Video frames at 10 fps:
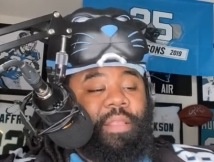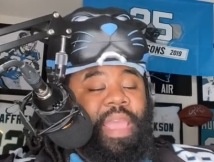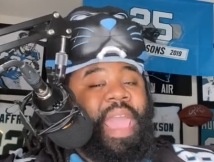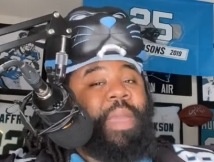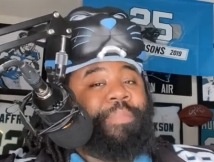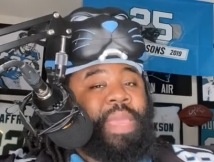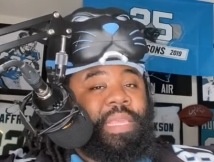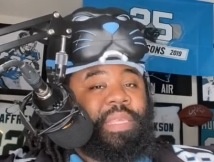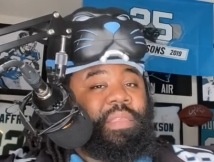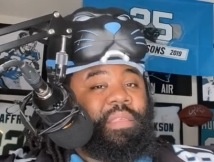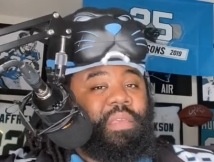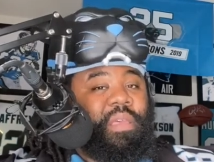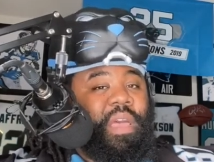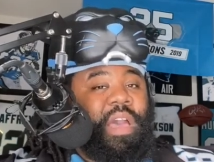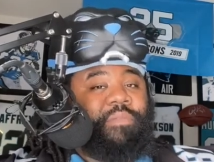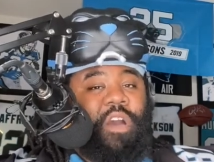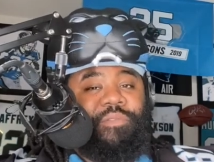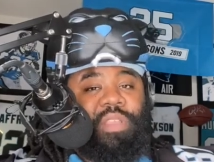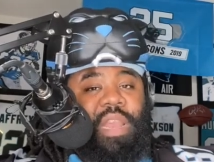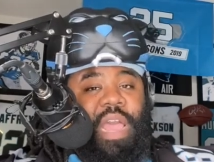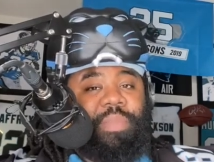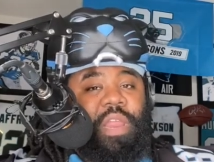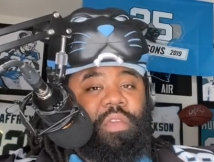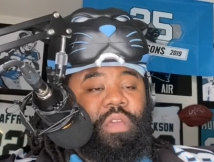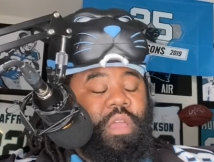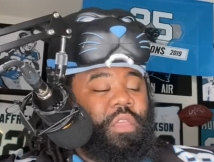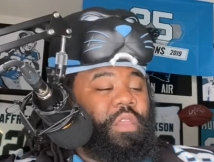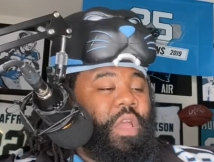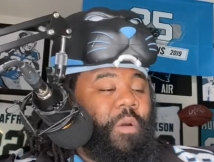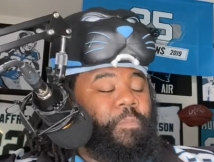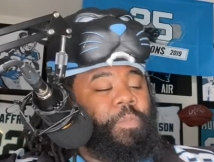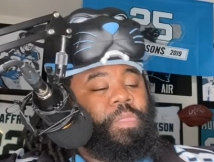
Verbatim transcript: They had pieces of offensive linemen that are good, you know.